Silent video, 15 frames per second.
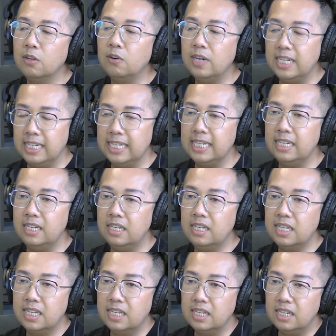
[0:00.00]
and learning to
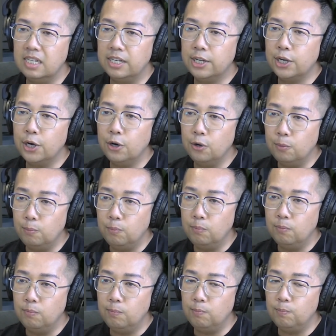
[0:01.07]

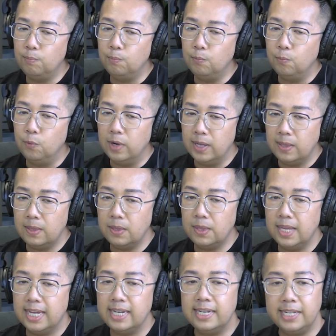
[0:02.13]
cope
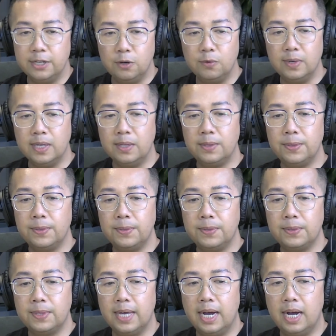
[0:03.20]
with and deal with